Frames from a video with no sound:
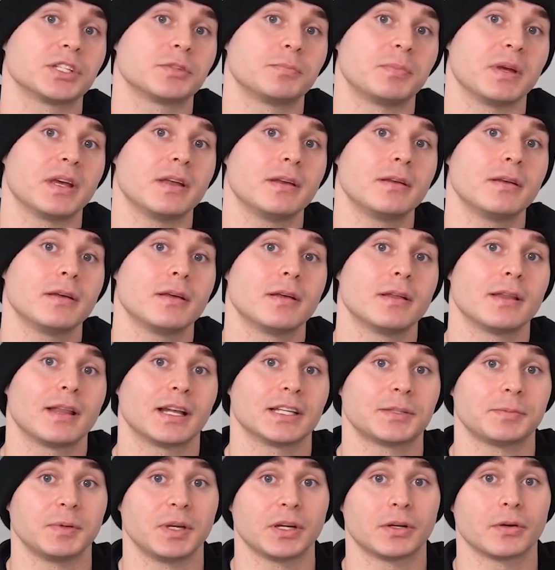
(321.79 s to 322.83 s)
spin
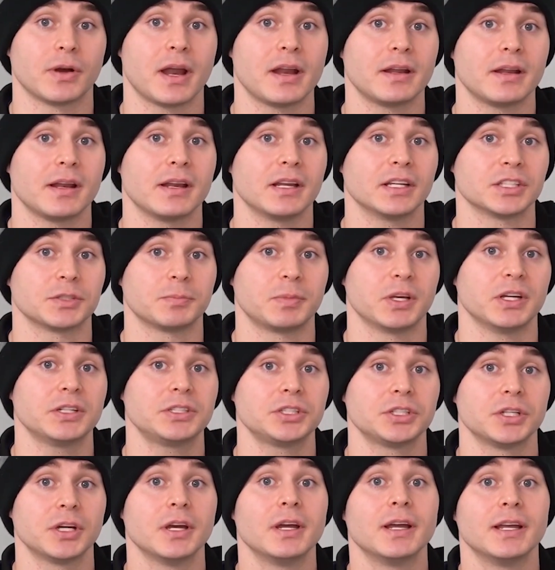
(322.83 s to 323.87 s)
that's being created in his
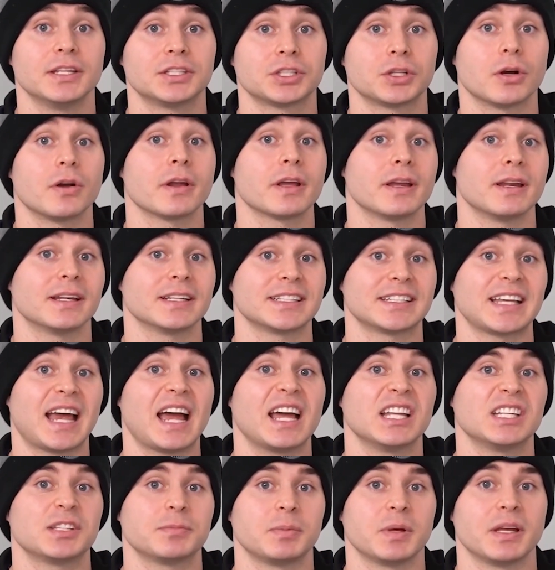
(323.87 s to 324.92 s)
pitch is turning into
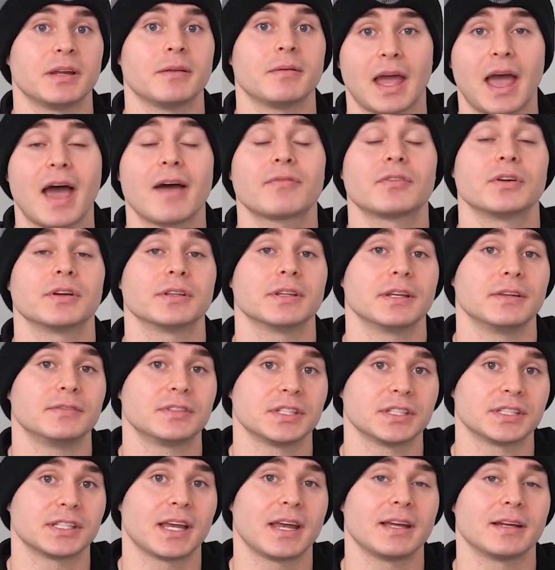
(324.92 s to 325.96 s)
side spin after it
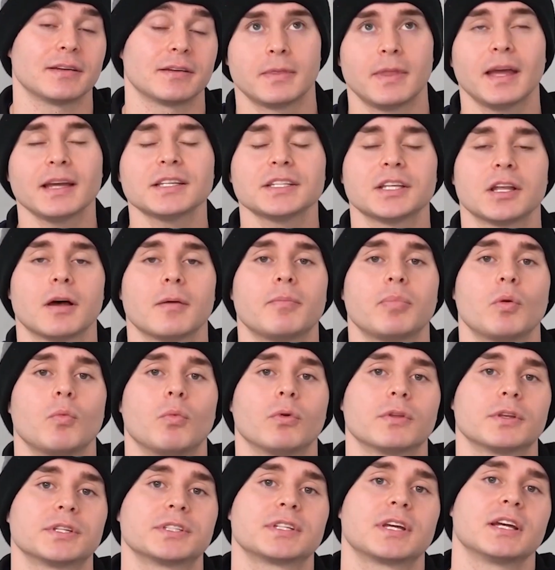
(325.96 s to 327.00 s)
leaves his hand. Next up,
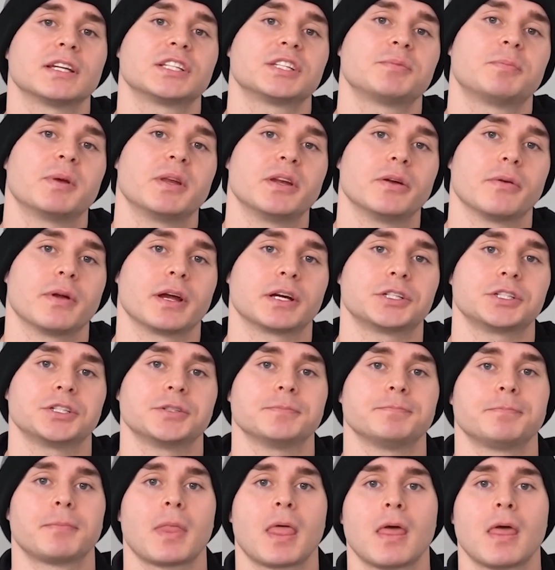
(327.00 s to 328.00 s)
we'll discuss spin direction.